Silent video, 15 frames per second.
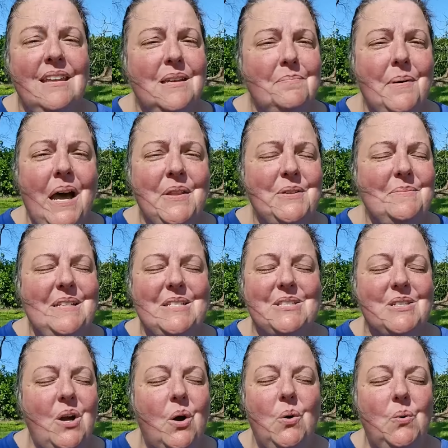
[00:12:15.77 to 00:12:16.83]
it bothered me
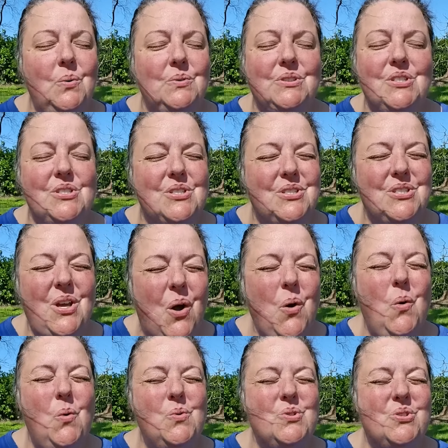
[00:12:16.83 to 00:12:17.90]
so,
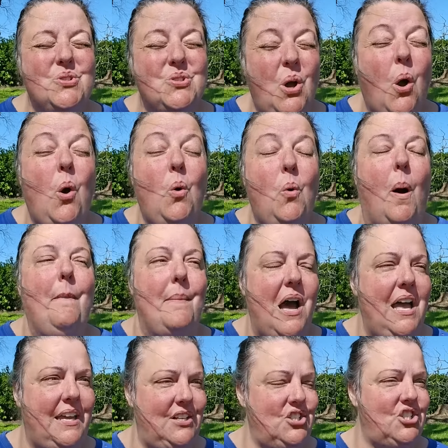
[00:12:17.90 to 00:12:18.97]
so, so
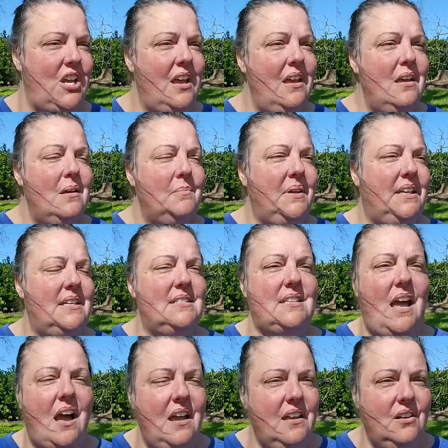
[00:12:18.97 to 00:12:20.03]
much because
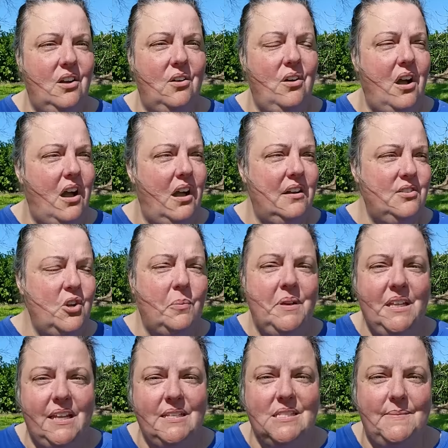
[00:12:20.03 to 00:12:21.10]
I, you know,
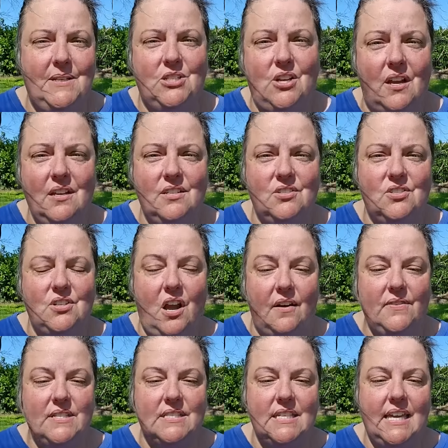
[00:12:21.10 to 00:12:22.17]
nobody likes to be judged,
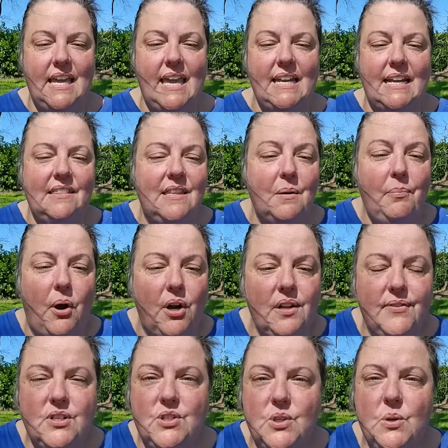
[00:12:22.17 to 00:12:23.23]
obviously. And I think part
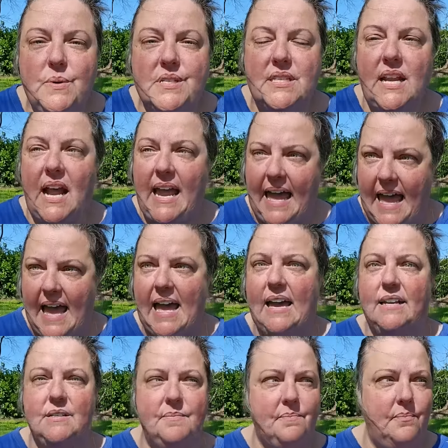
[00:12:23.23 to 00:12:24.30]
of it too was that I
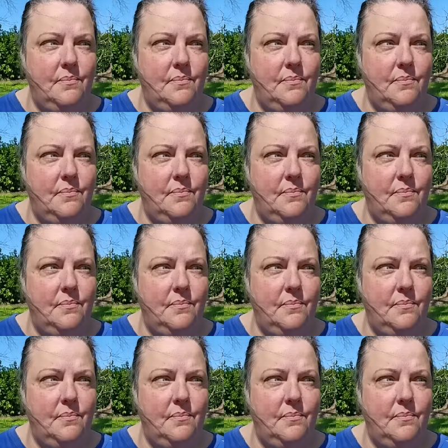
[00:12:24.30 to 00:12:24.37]
had